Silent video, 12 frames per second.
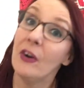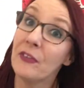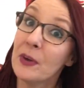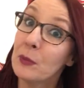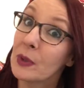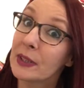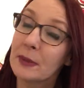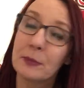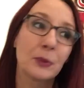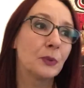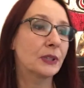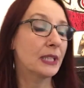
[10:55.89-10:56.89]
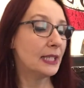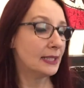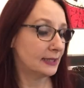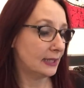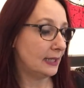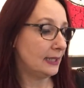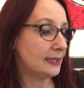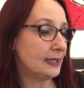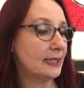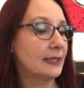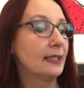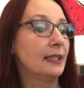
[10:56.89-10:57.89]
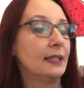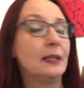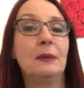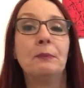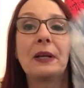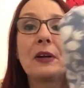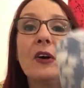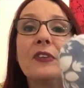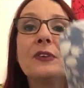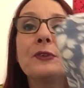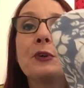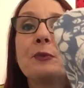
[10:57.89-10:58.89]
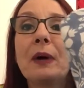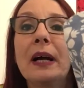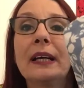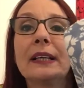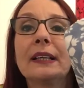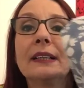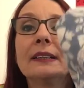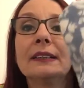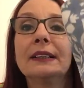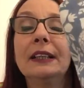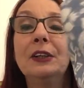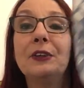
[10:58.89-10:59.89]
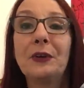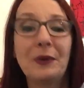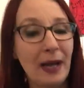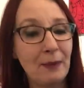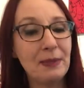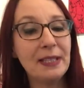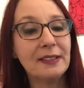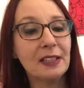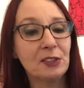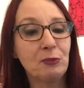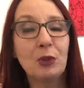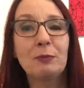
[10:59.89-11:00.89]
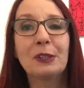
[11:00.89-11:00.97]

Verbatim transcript: other work in progress is in my other new bag. Now, I made this for my